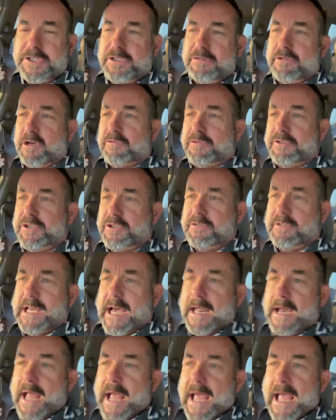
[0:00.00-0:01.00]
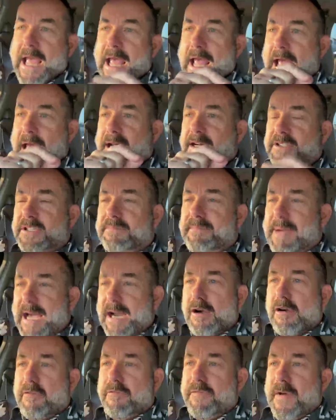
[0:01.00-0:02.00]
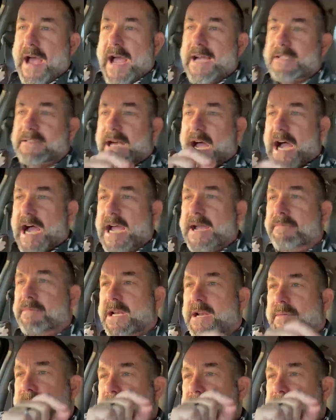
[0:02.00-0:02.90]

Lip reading: that you don't do that. And as a matter of fact, I'm